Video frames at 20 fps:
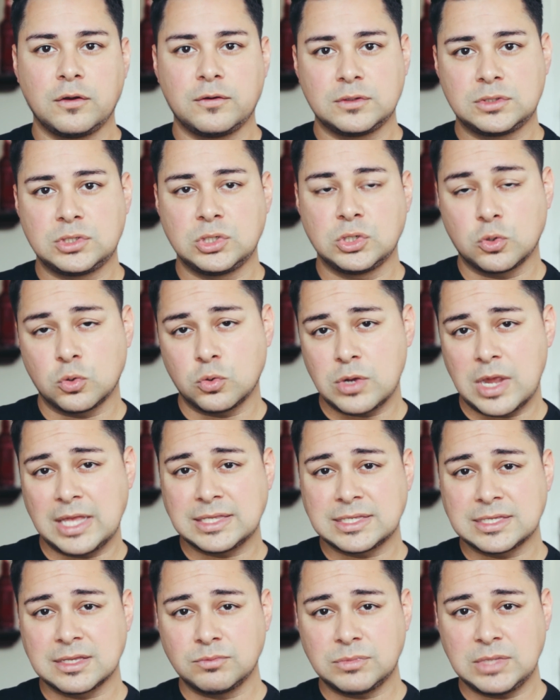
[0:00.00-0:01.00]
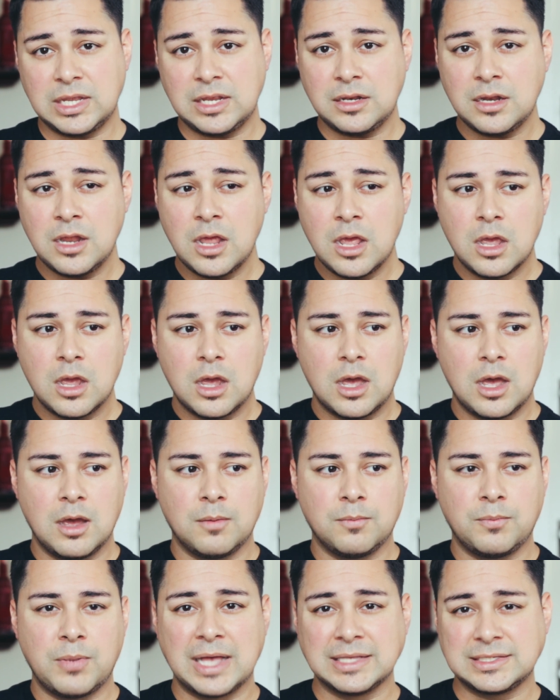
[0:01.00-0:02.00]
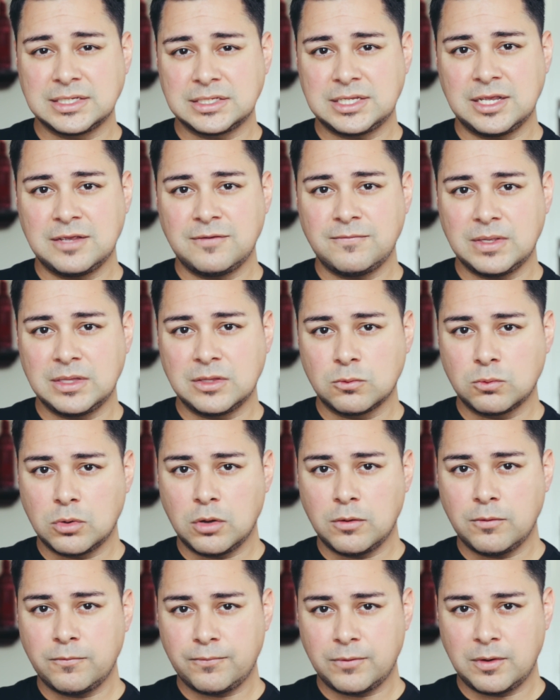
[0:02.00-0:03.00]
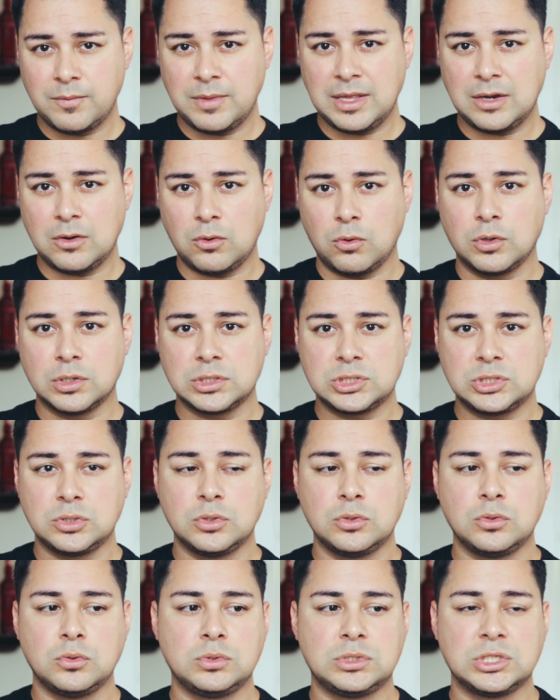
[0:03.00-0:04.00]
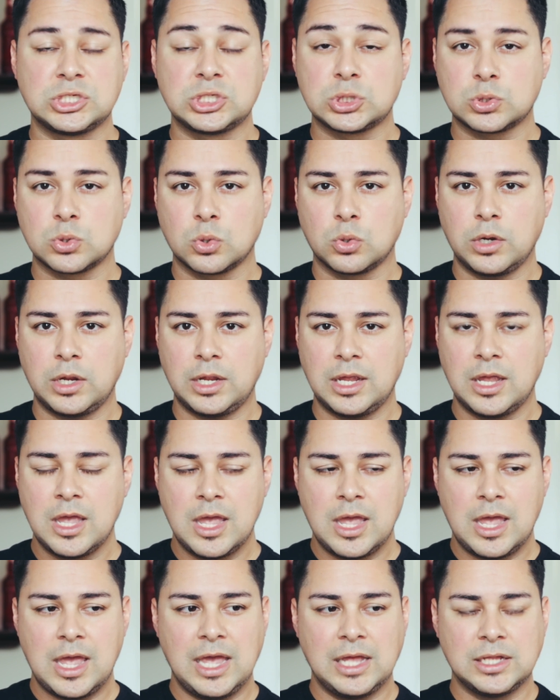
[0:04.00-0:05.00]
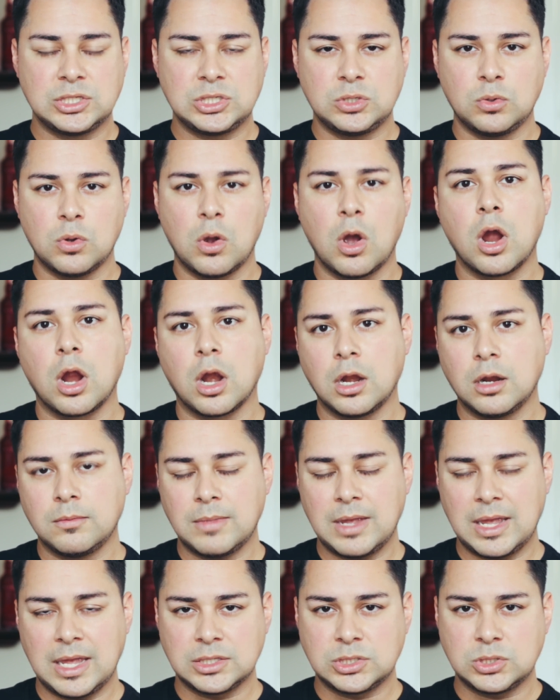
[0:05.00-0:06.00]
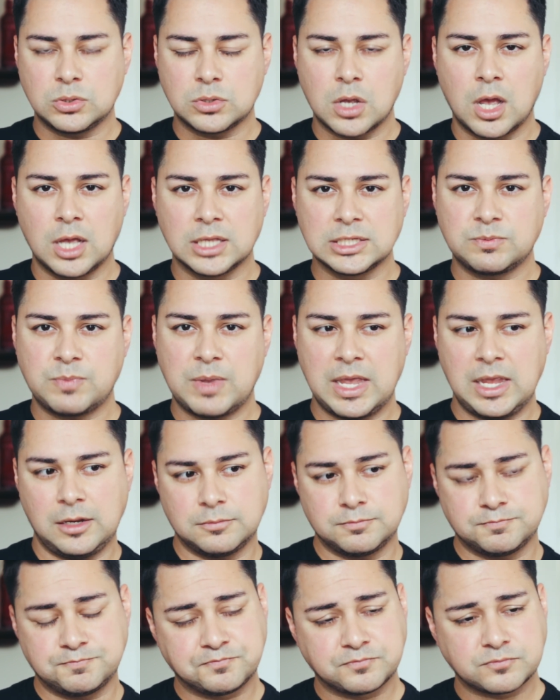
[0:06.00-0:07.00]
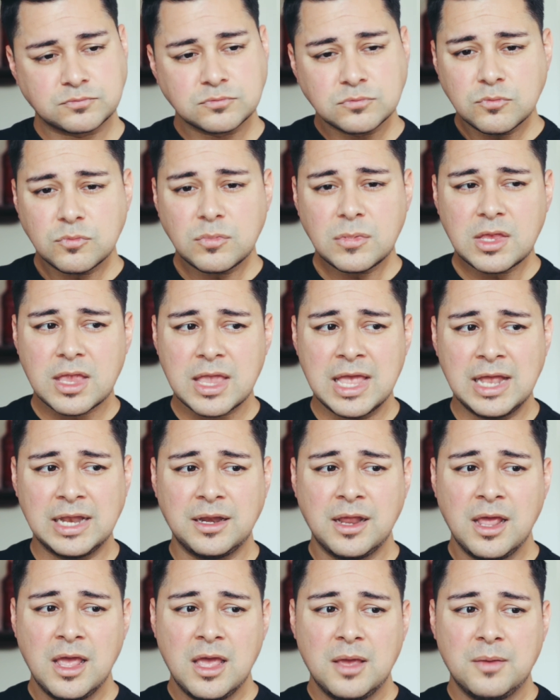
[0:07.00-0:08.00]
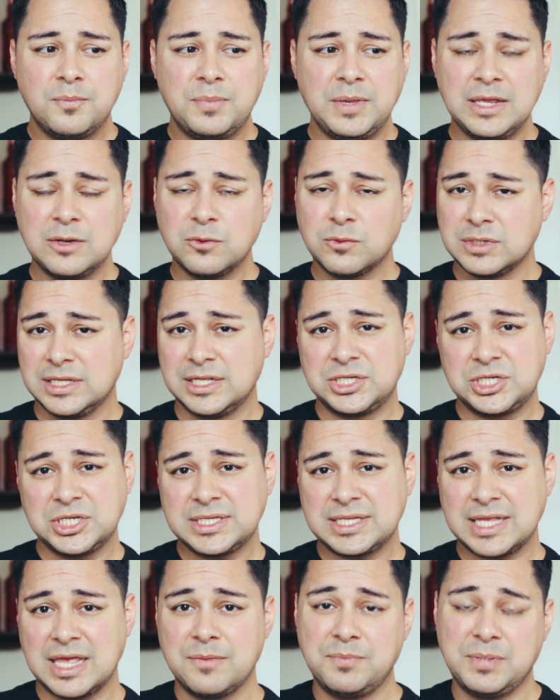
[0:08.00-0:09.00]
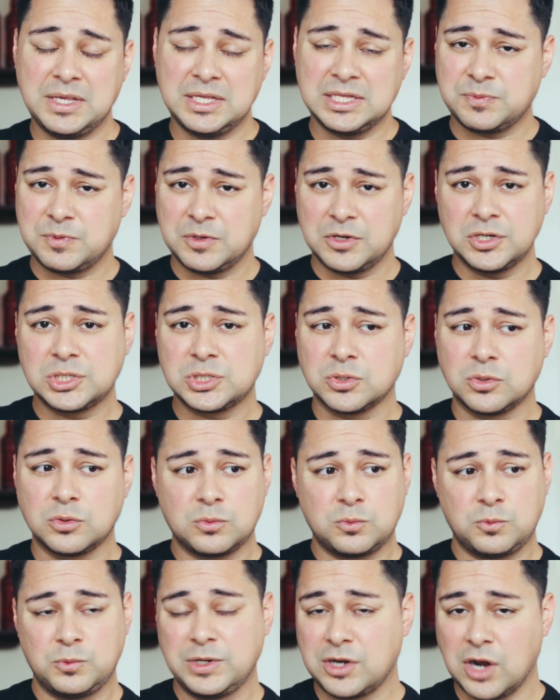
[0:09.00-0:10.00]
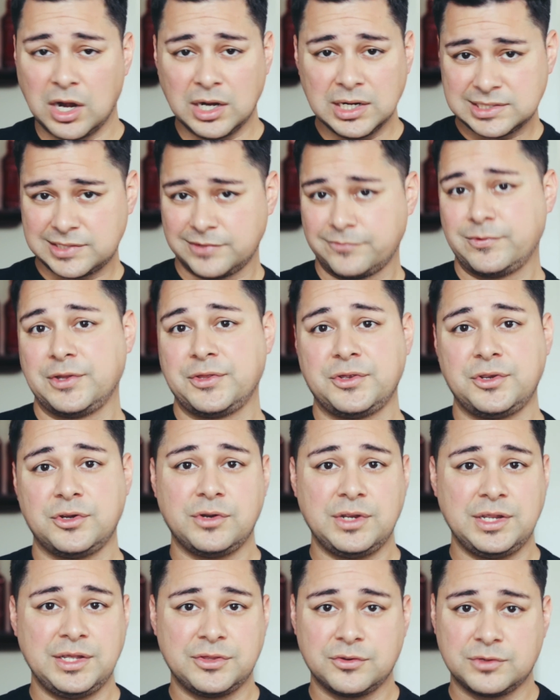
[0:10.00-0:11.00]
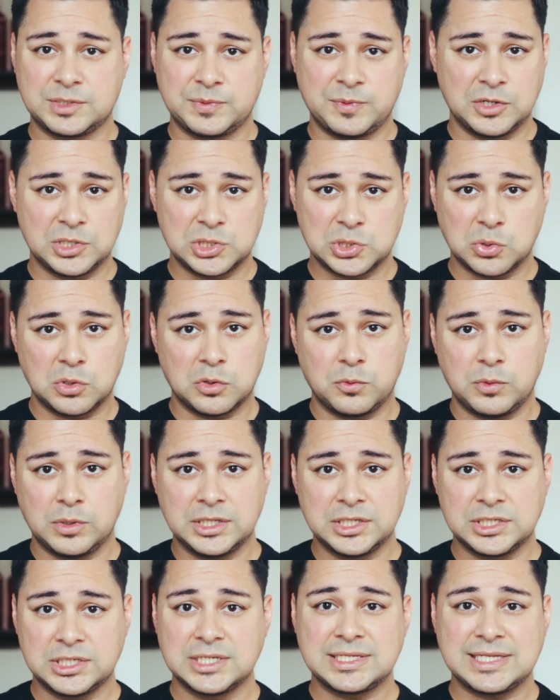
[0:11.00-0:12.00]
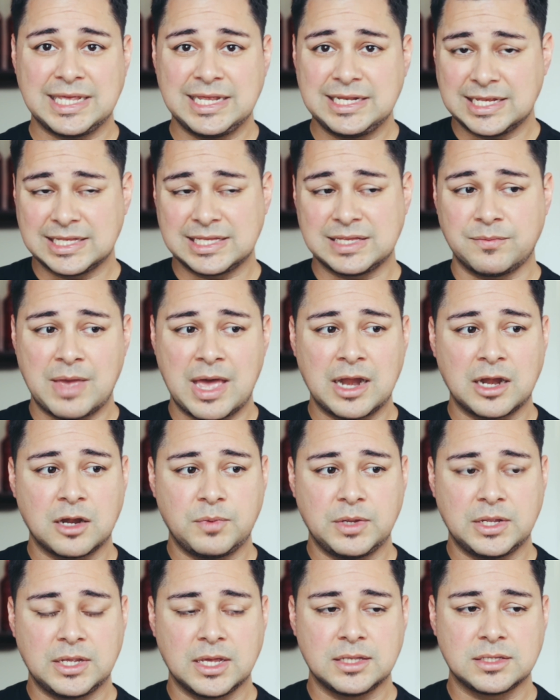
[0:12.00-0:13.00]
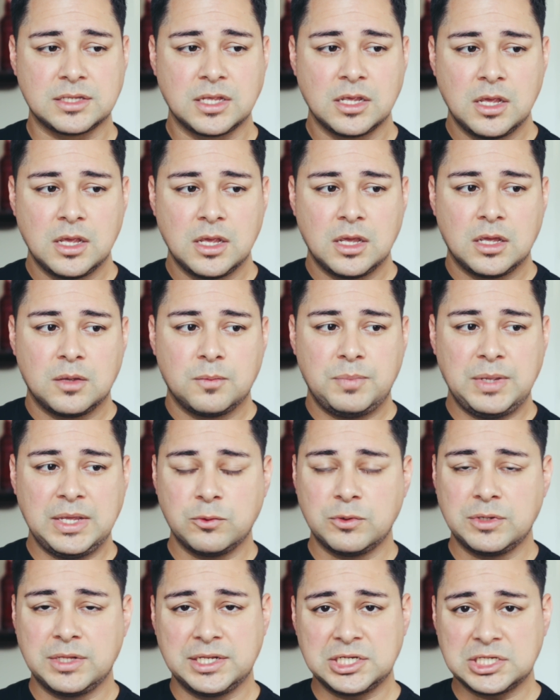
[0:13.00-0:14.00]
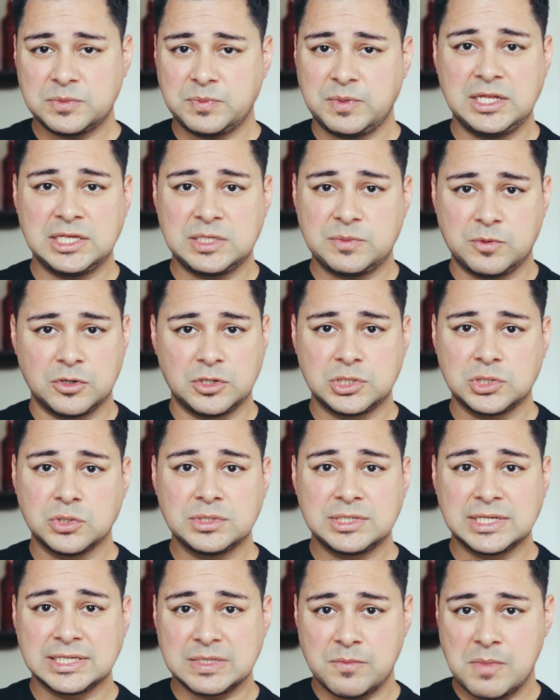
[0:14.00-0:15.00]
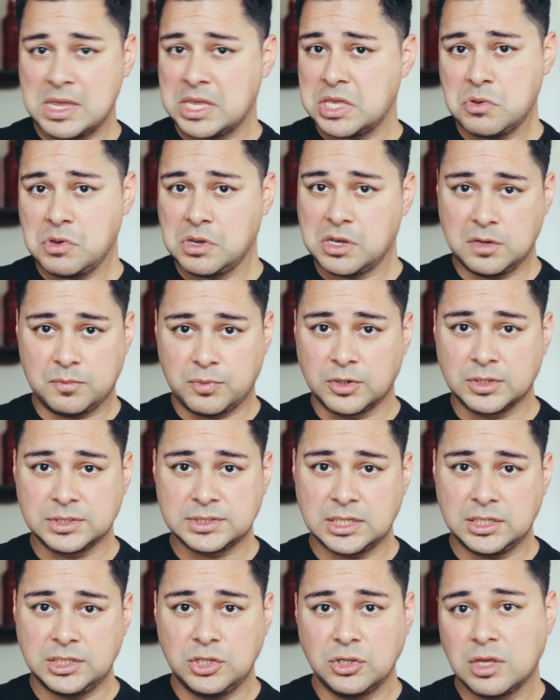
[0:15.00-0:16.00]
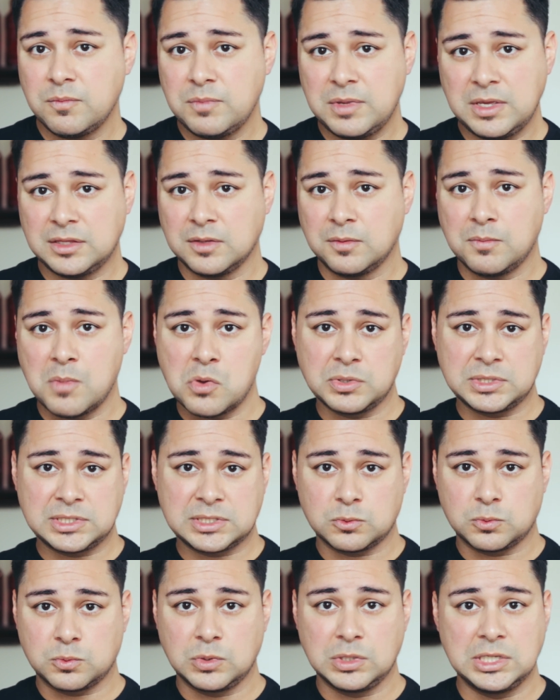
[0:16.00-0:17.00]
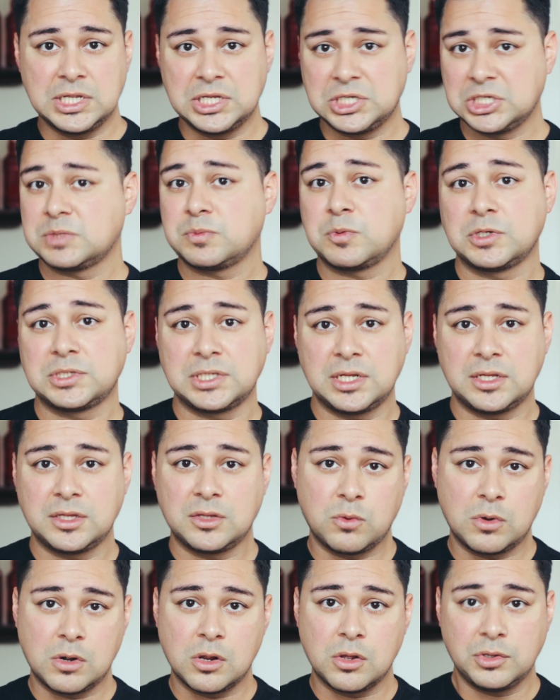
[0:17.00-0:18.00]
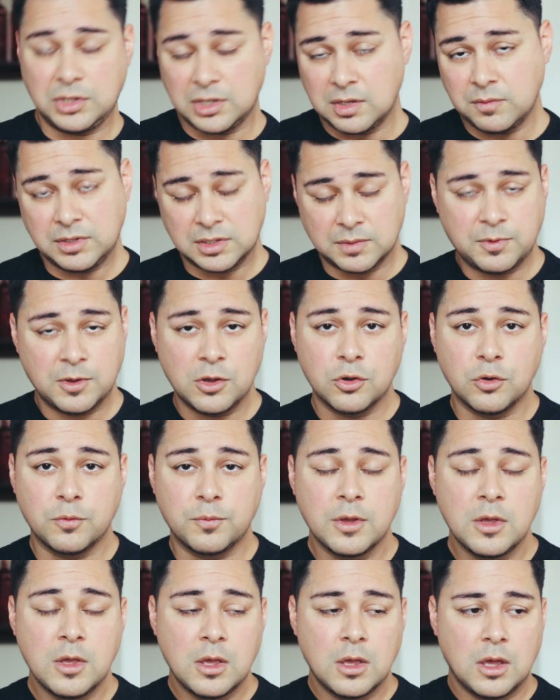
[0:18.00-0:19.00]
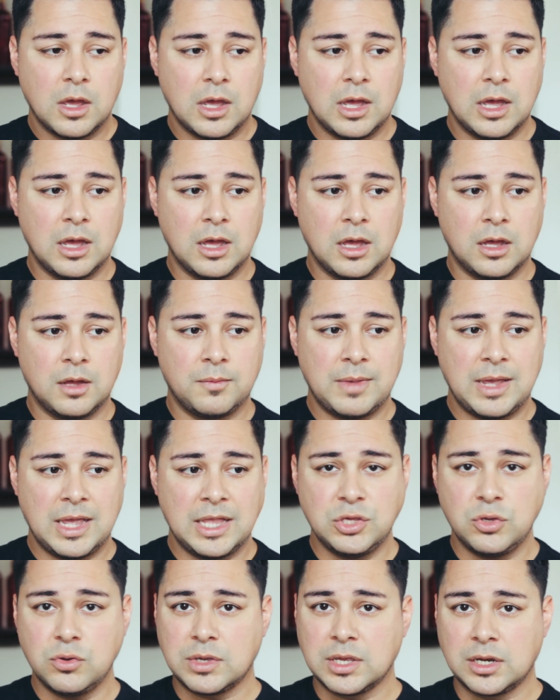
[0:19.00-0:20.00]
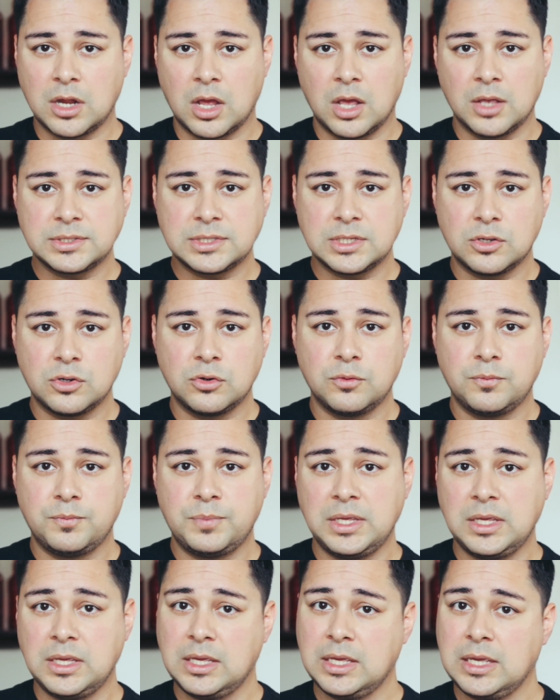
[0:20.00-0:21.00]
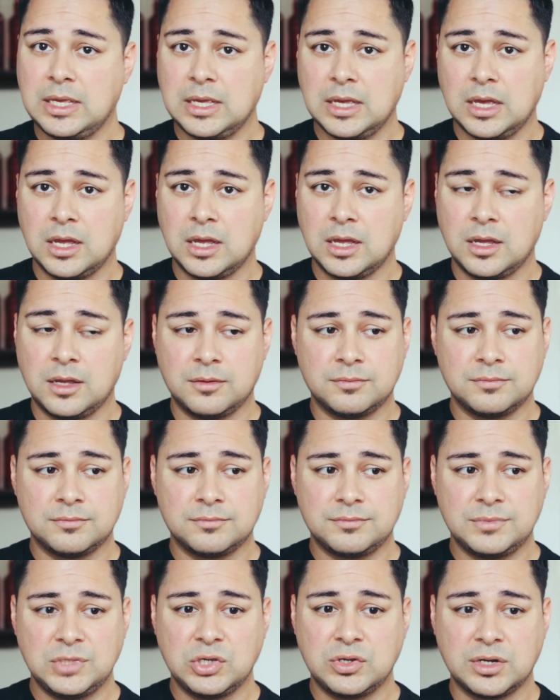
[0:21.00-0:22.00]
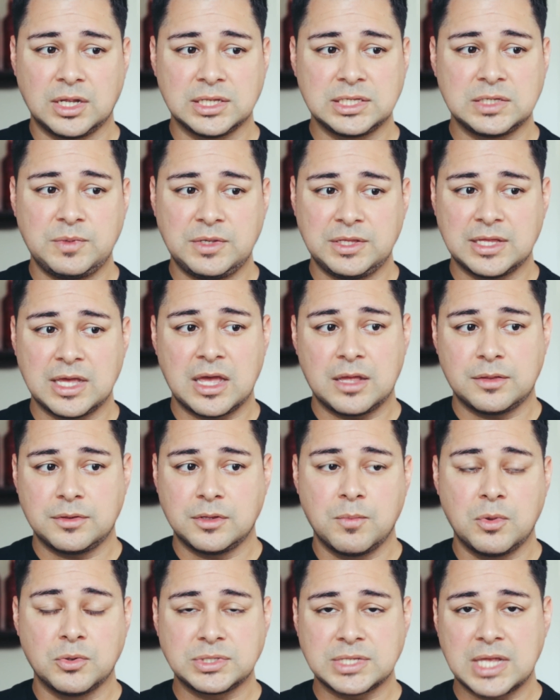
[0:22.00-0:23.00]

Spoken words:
to create something positive in the world from it, or to destroy and to harm and to cause pain. And being religious and being spiritual, regardless of whether you're either spiritual or religious, it doesn't matter, because being religious, being spiritual doesn't make you a good person. You can be the most religious person in the world. You can be the Pope, and you can also be the most